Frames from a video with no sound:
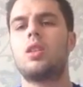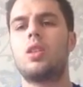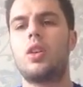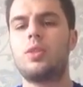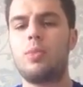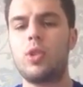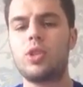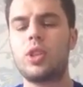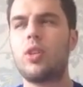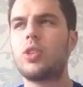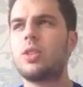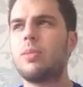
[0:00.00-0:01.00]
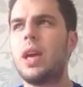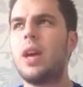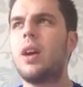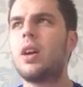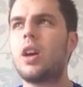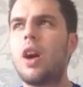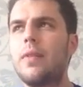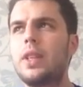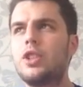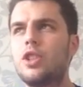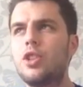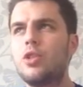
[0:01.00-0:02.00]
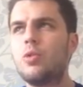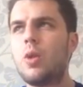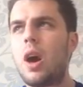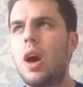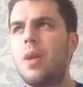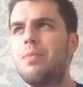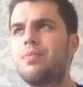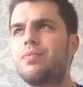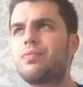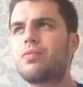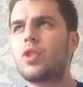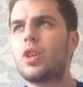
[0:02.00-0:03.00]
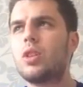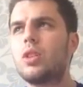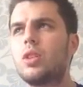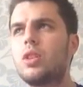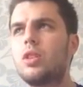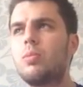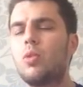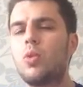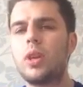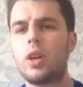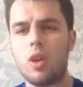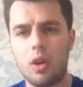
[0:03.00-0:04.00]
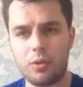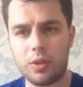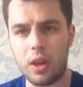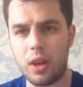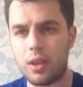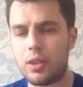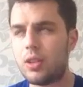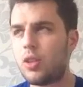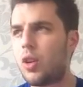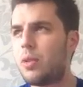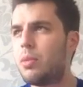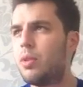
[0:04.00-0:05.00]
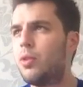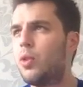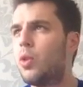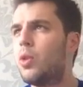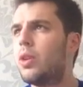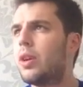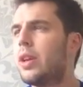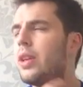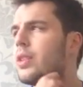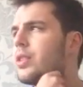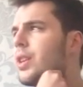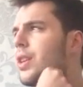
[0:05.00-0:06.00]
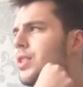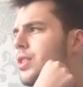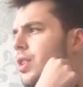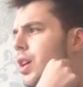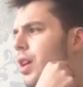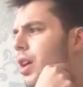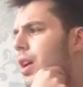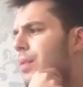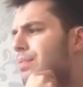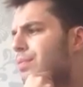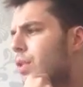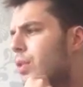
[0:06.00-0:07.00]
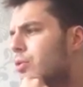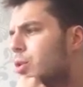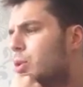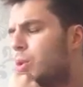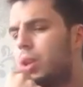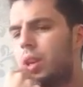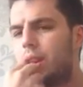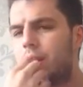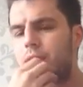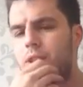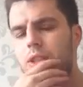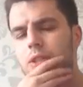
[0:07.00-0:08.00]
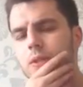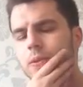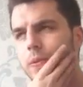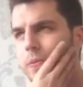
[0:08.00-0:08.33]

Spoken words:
Guys, boxing and gossip here, coming to you the morning after the night before, in the sense that I'm recording this